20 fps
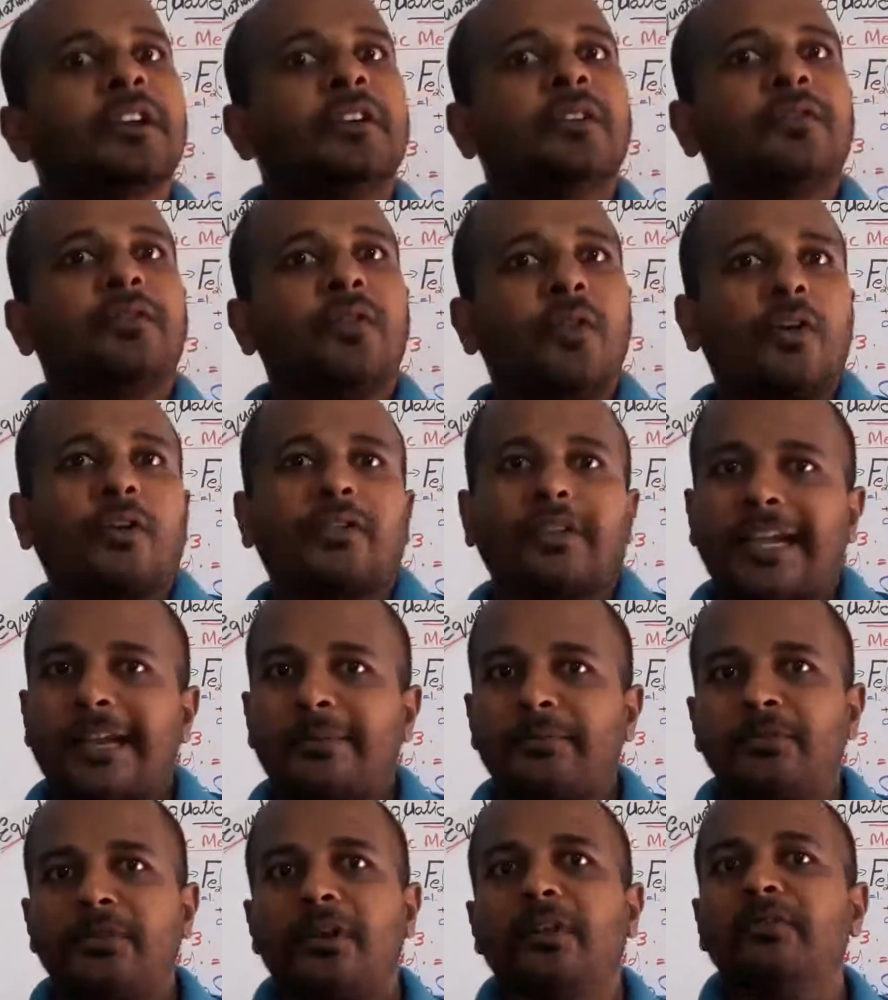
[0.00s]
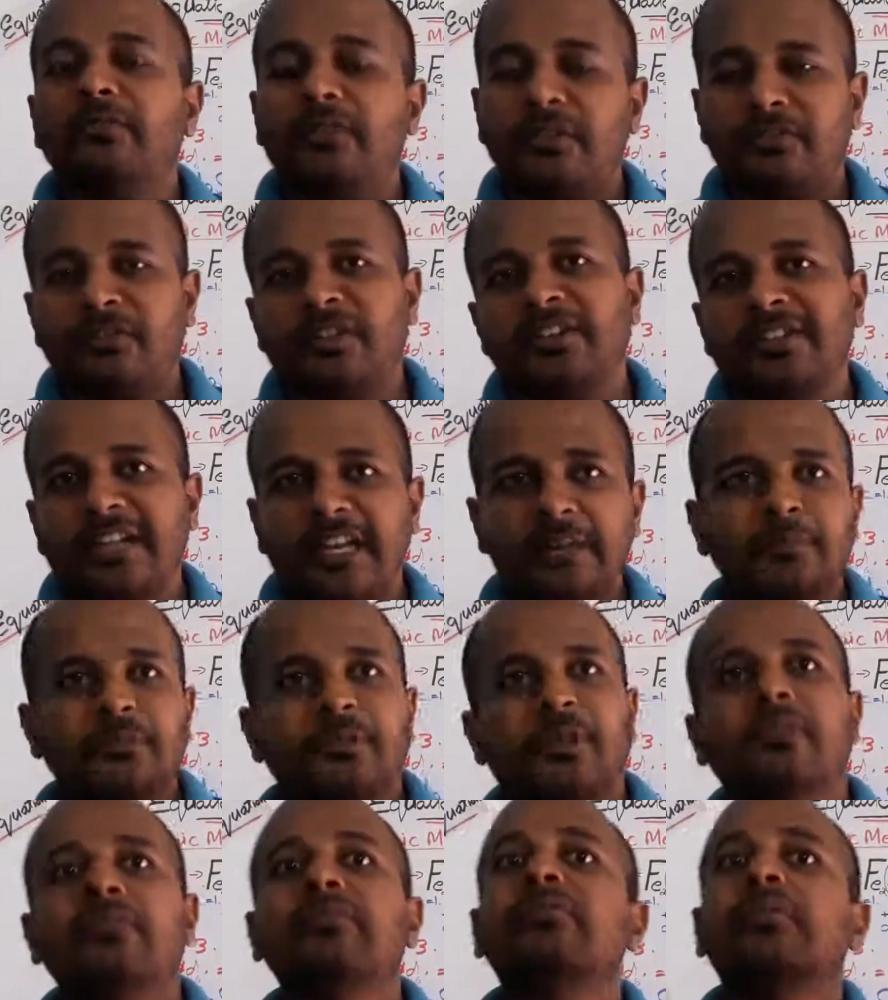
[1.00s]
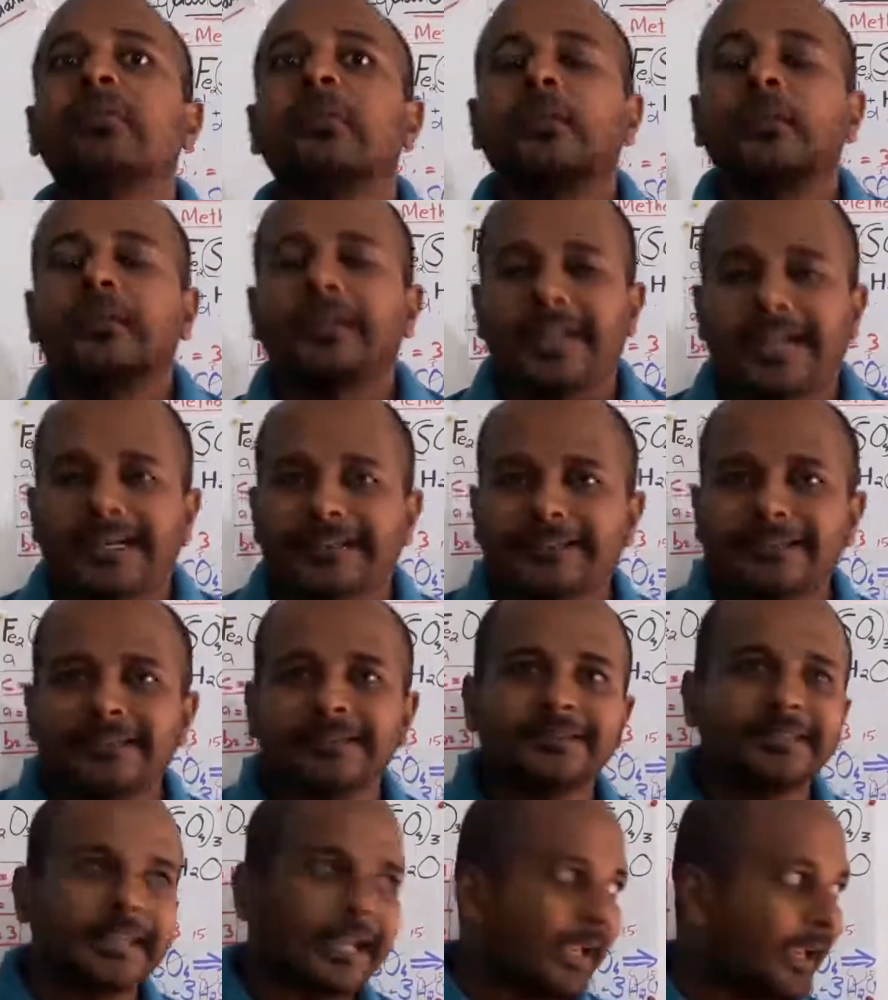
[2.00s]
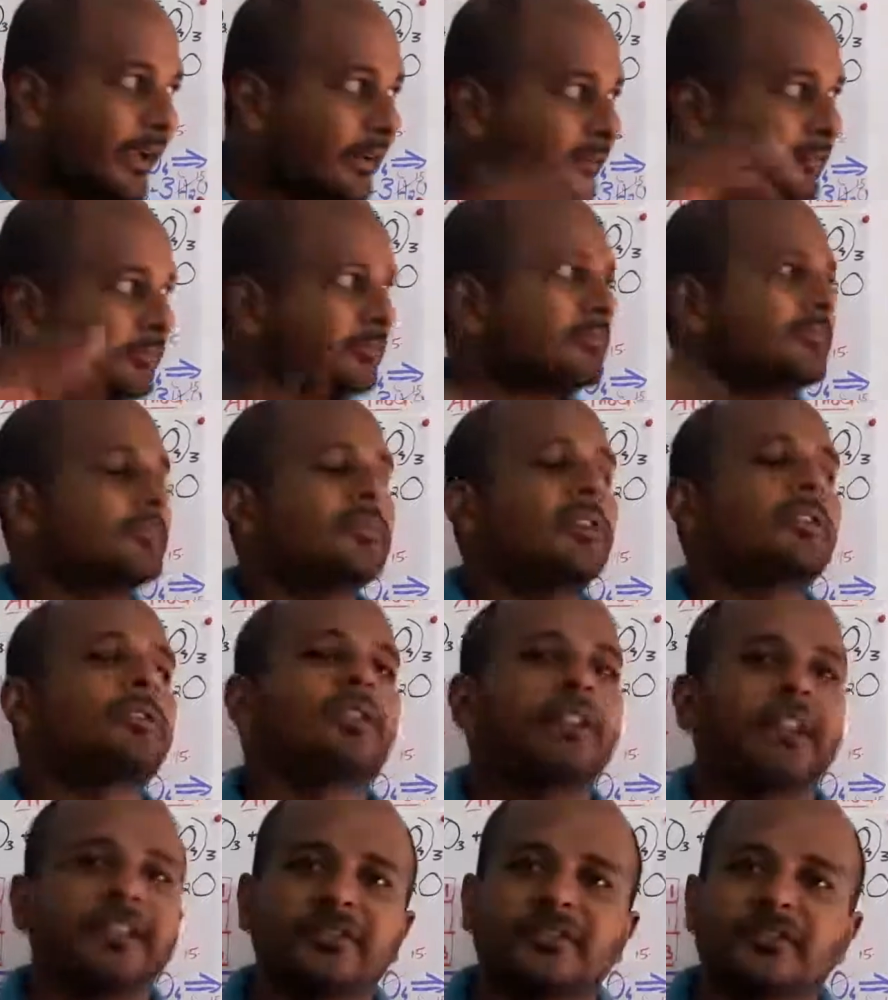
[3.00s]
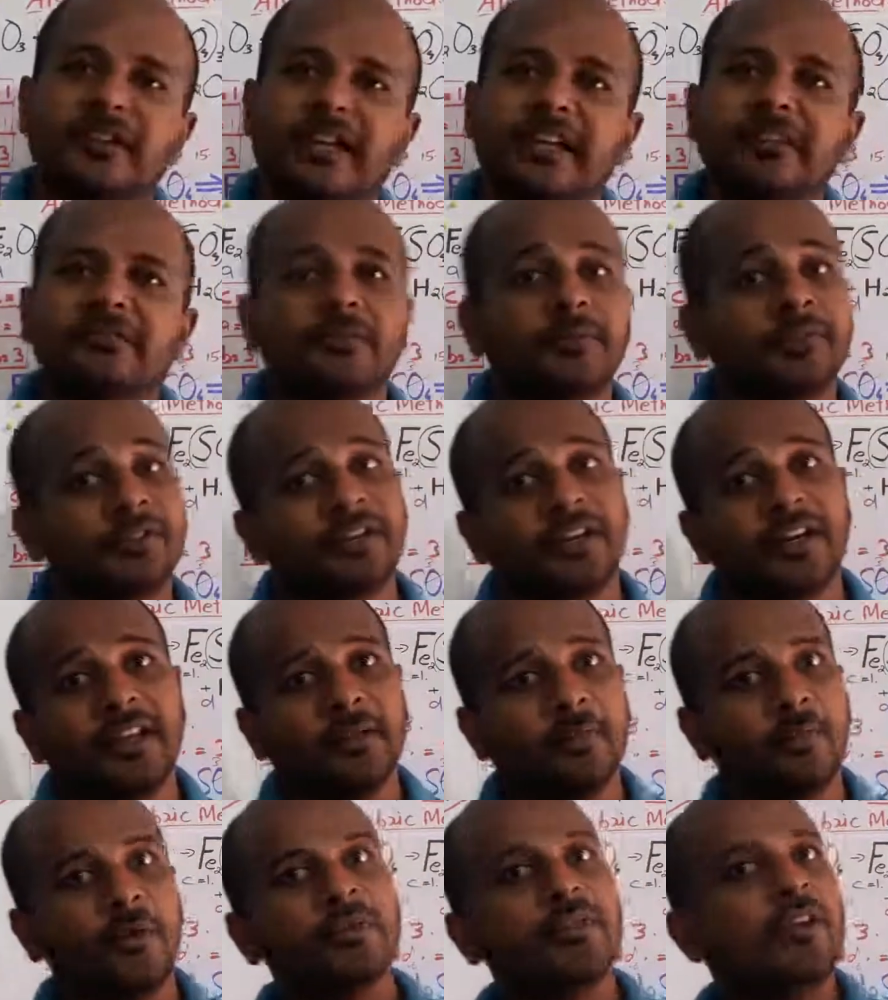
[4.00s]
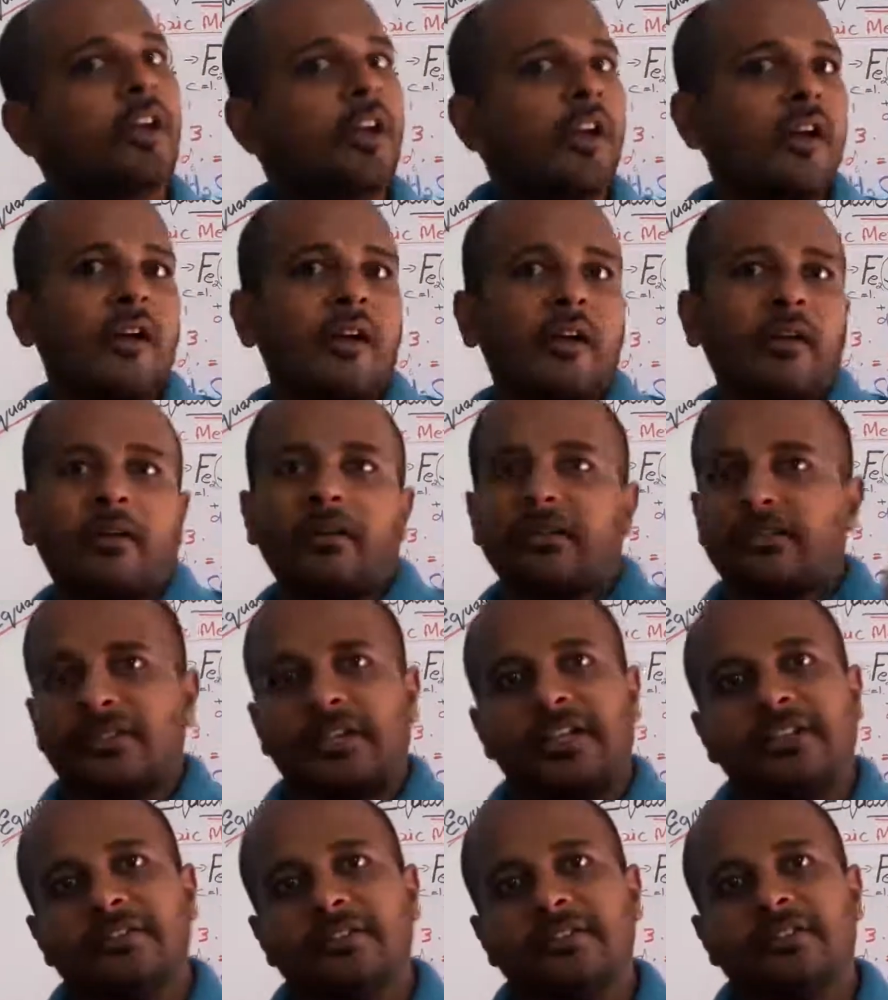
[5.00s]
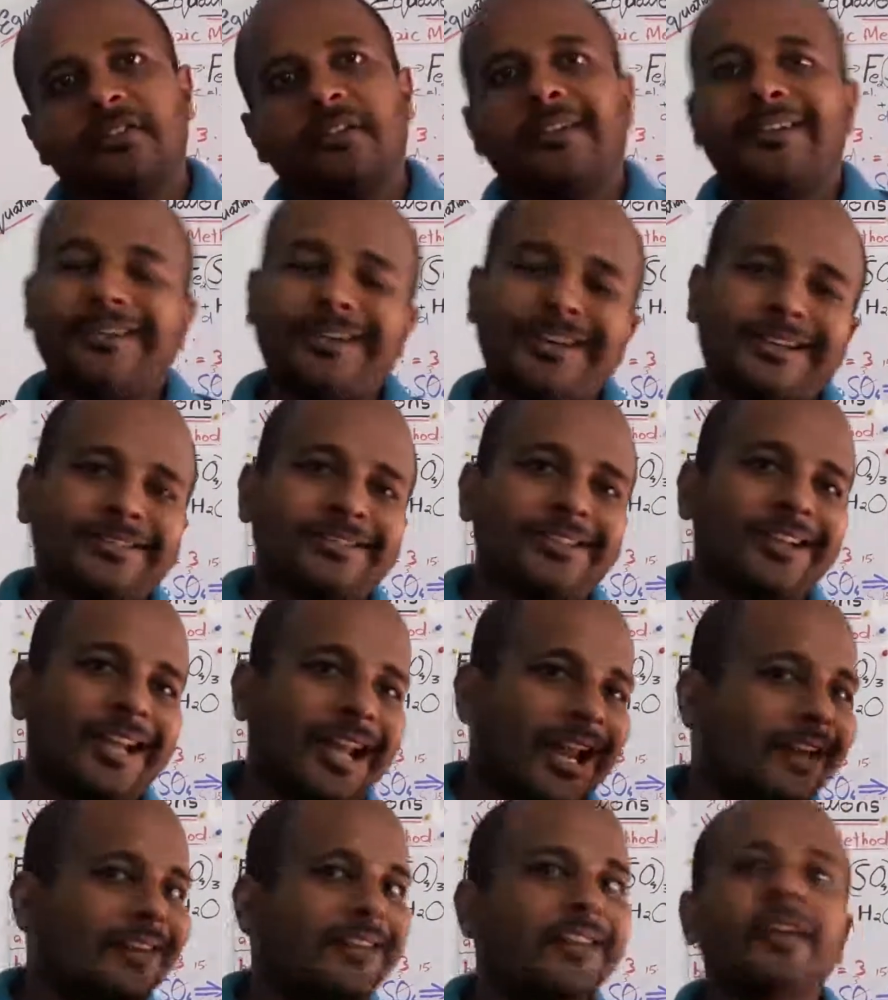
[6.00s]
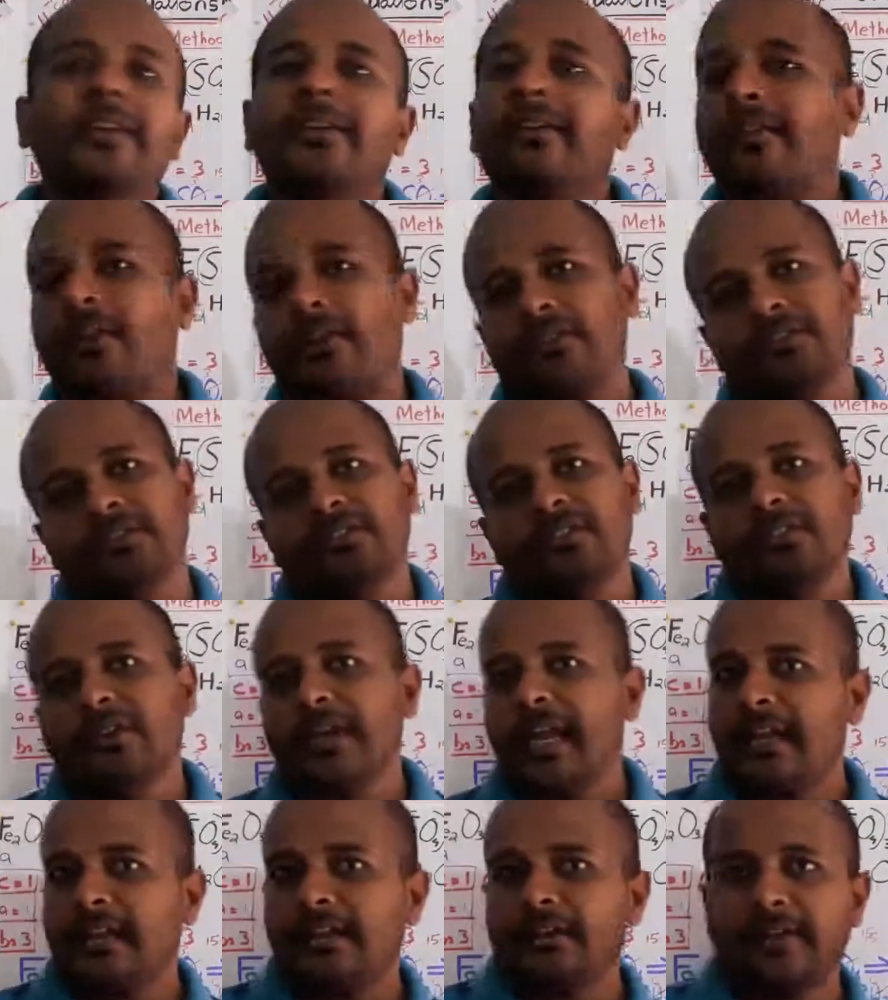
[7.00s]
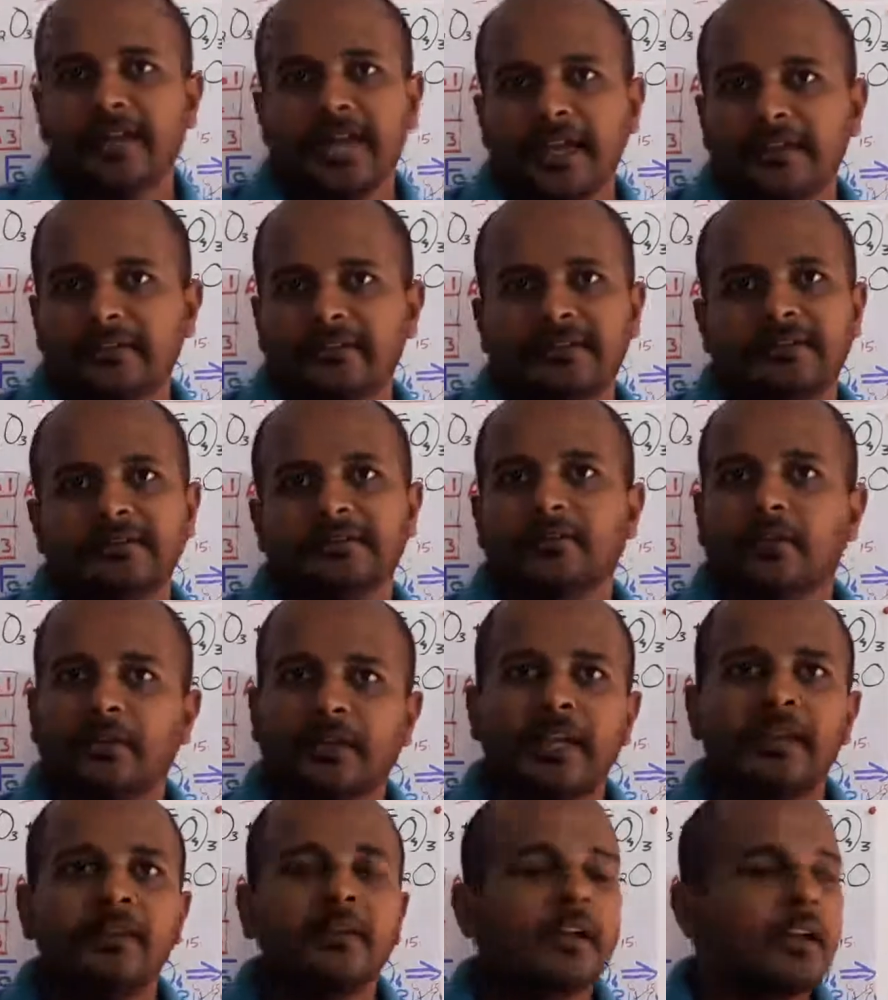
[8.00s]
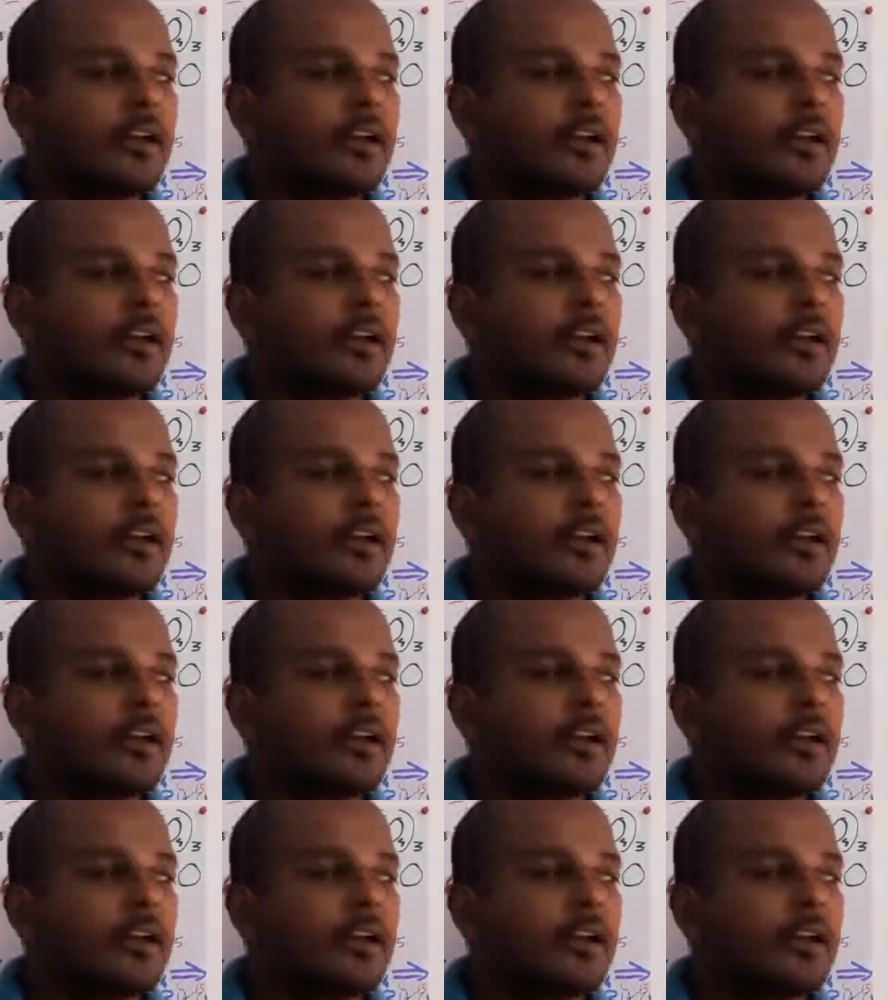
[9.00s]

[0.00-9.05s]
4 types of different types of reactions, and in the next class we will study about oxidation, reduction and redox reactions. Okay.